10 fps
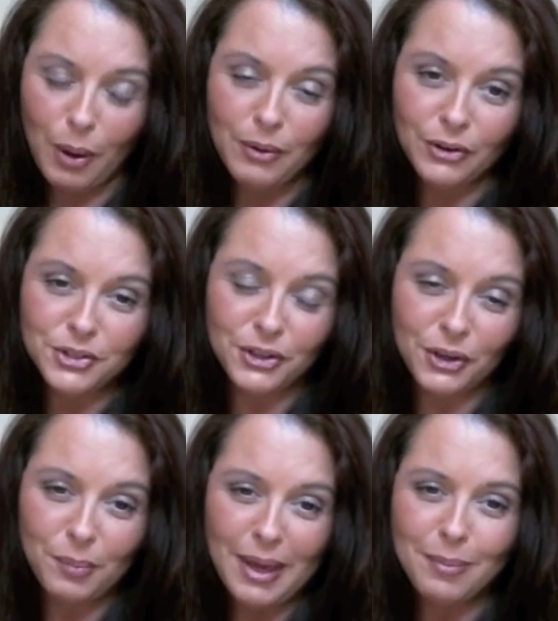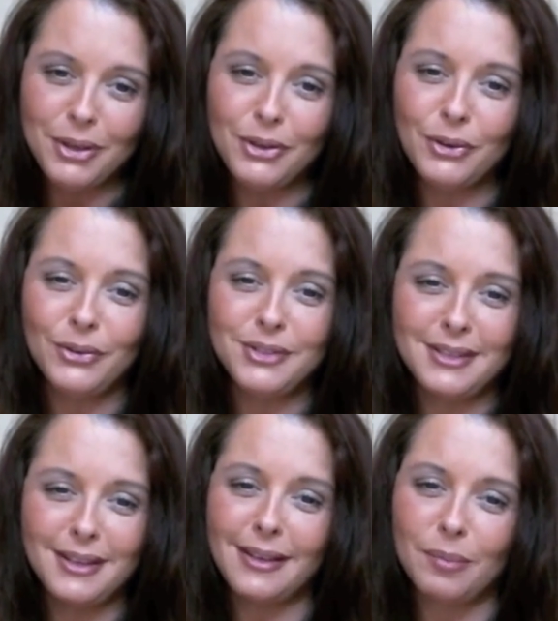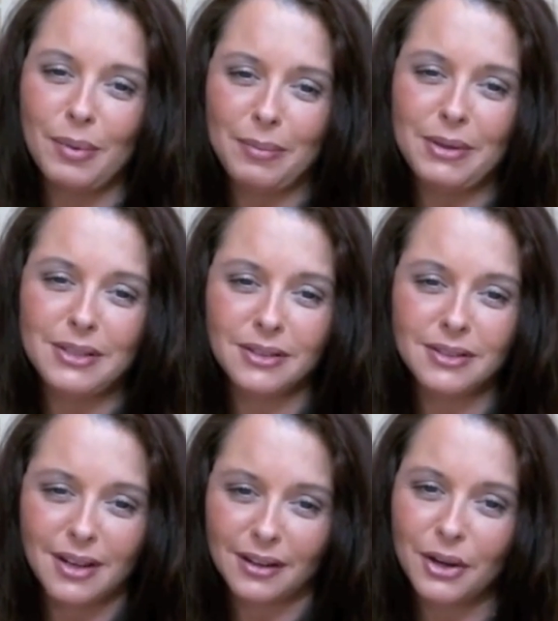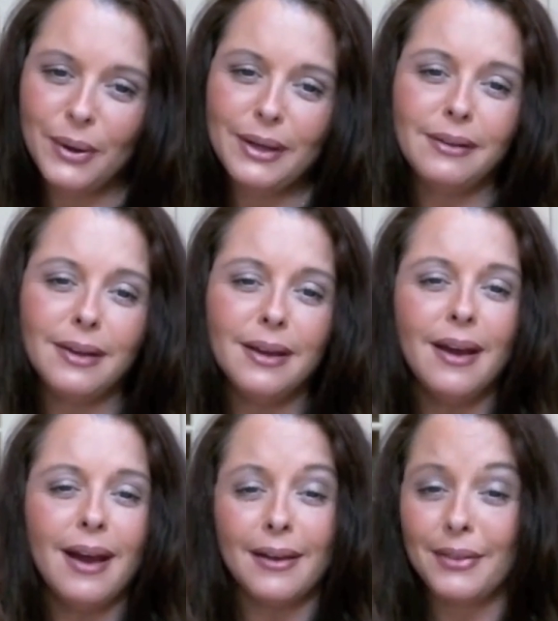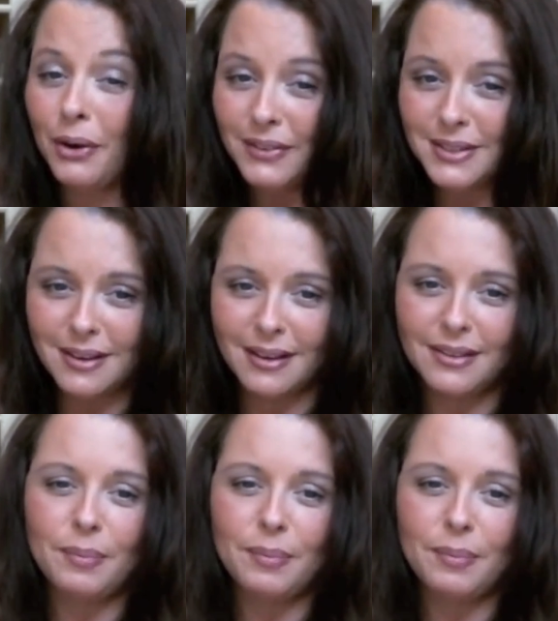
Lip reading: nursing your baby, you'll see that the baby's sucking quickly, and then all of a sudden the